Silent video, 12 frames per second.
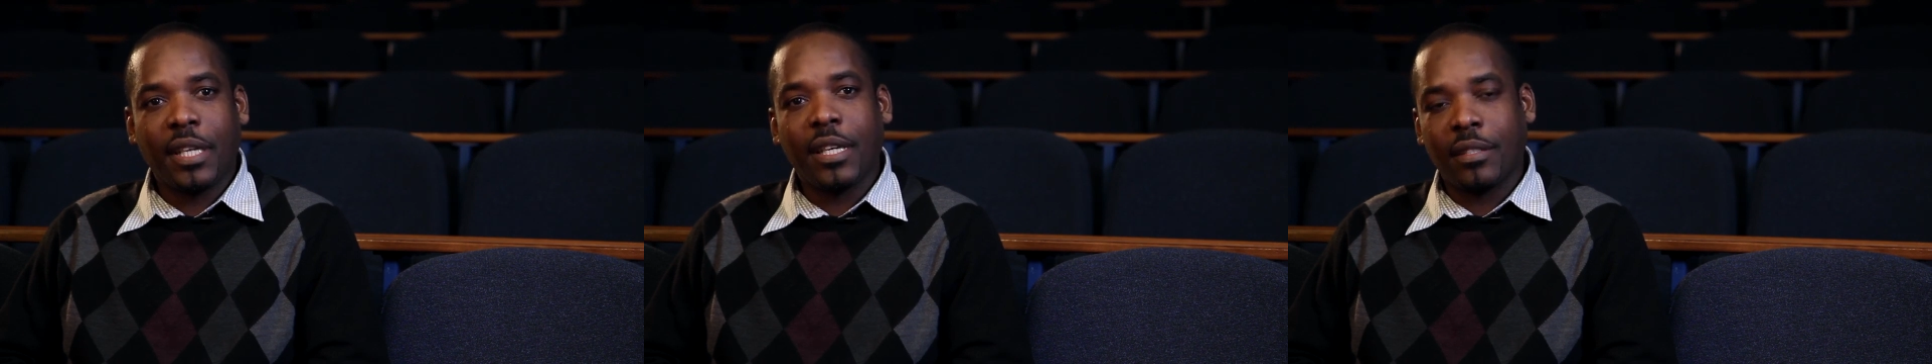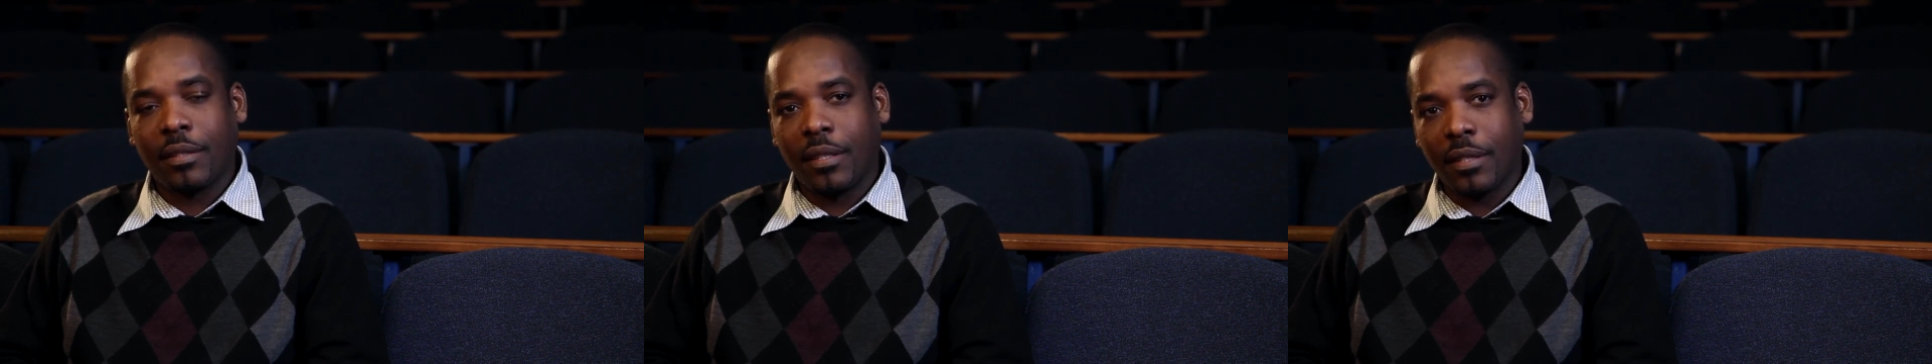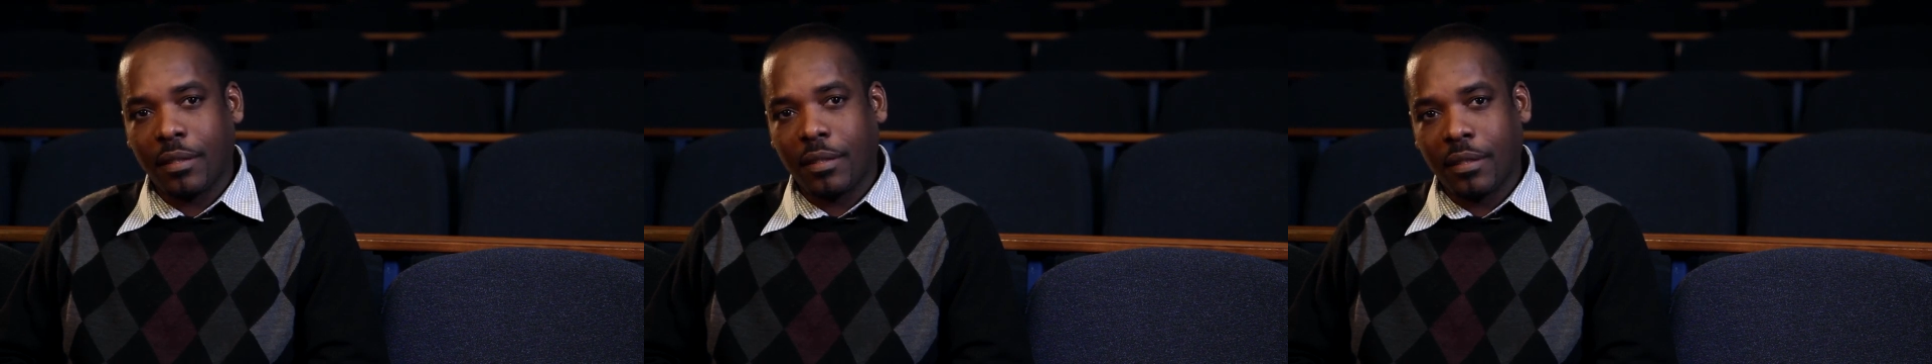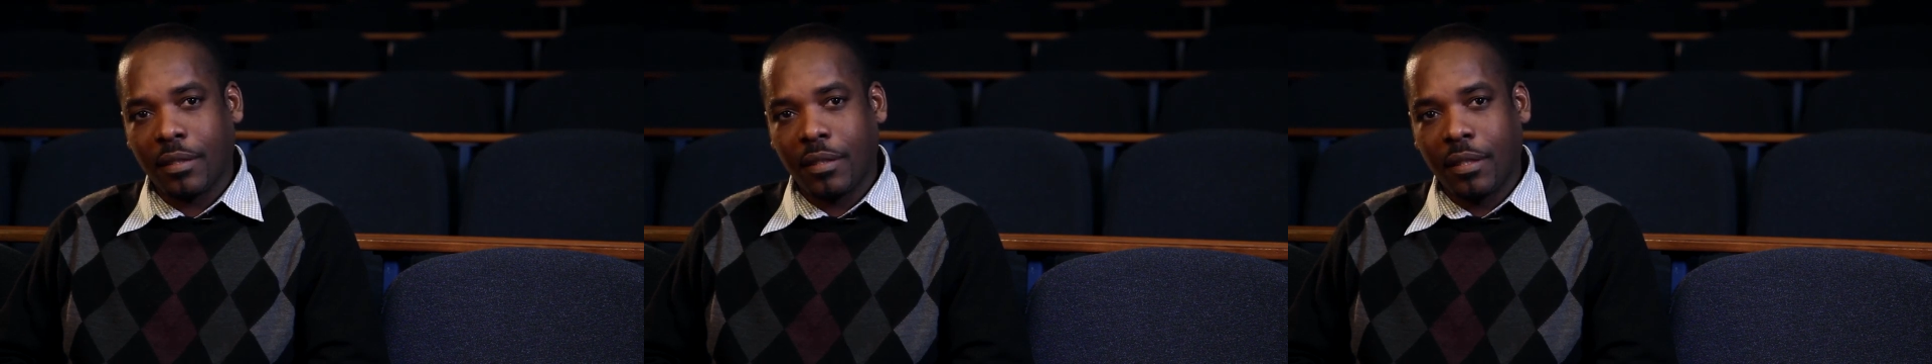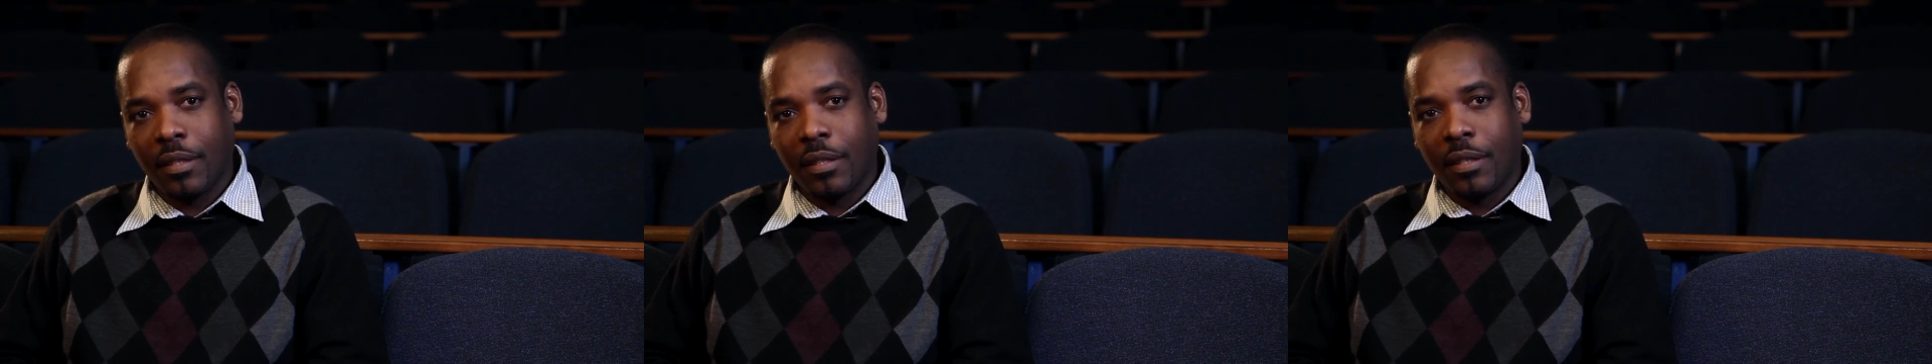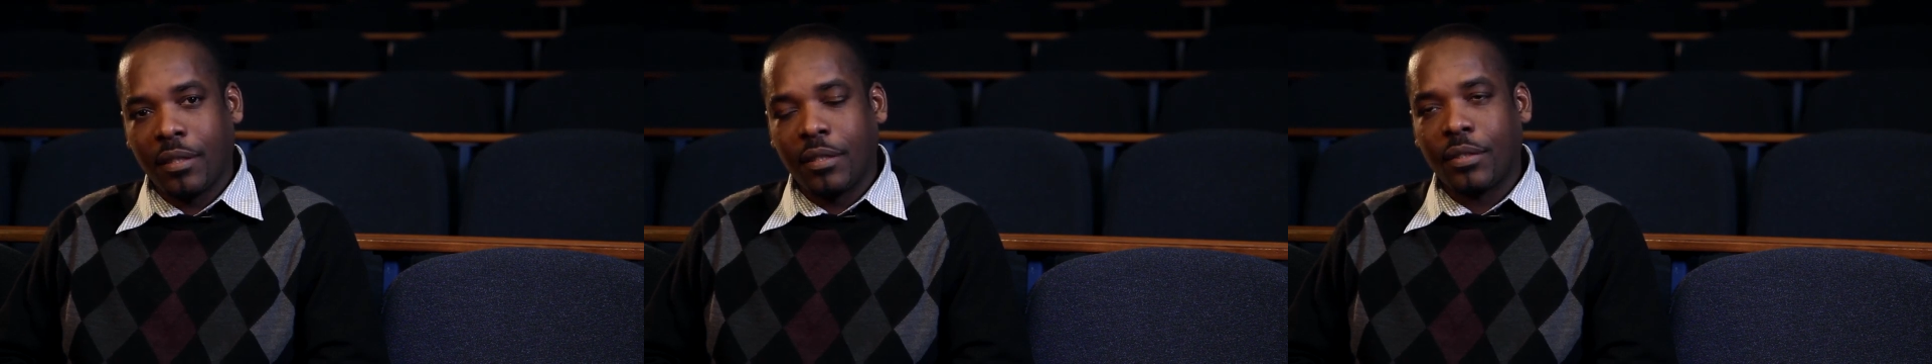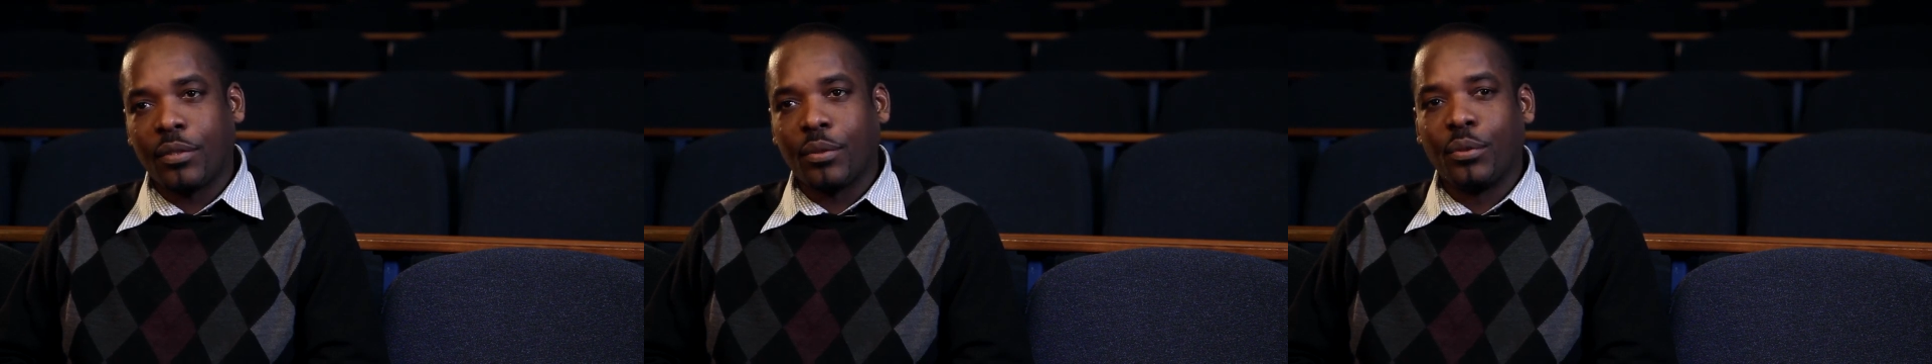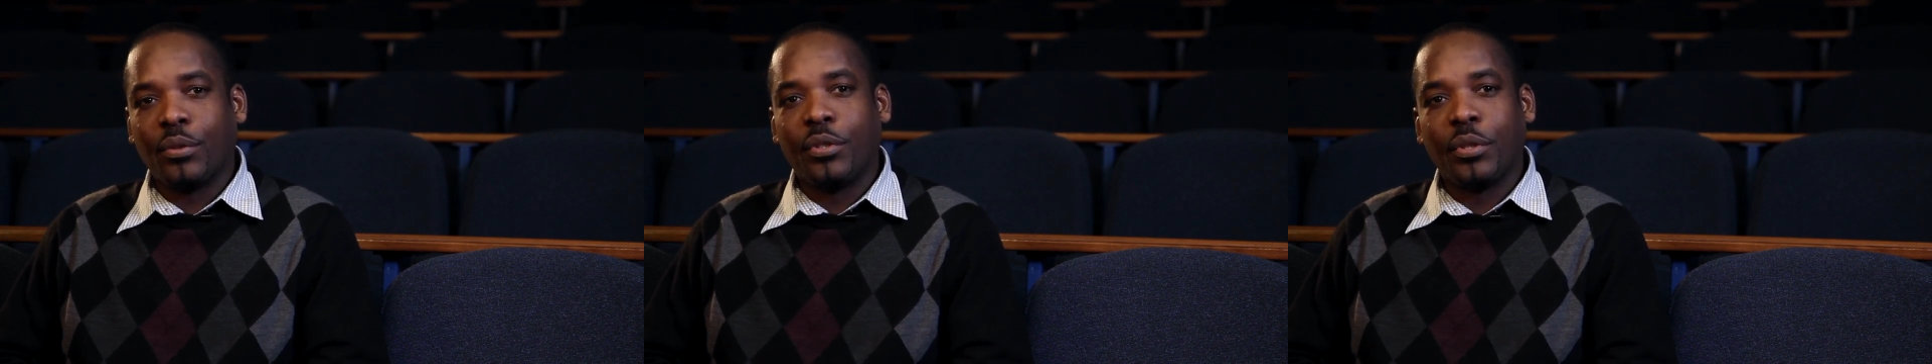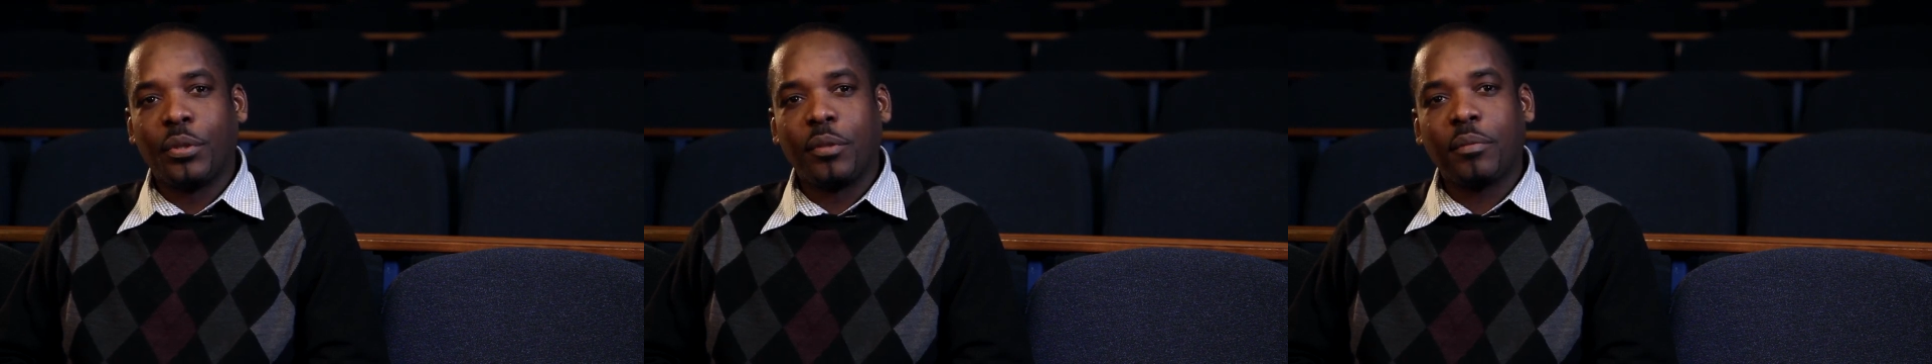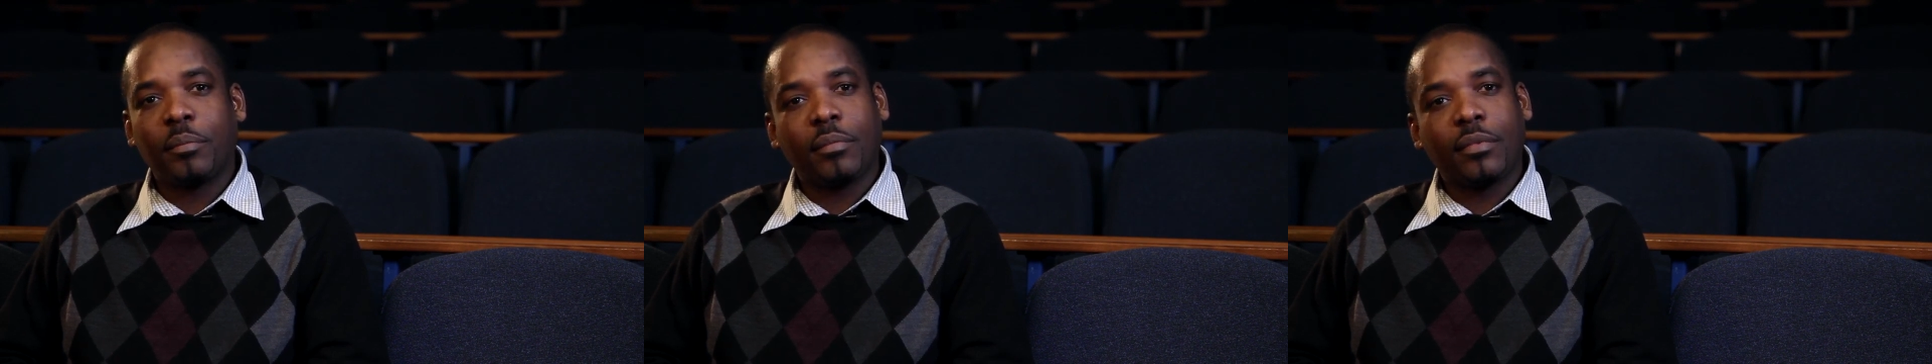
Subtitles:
exudates. So during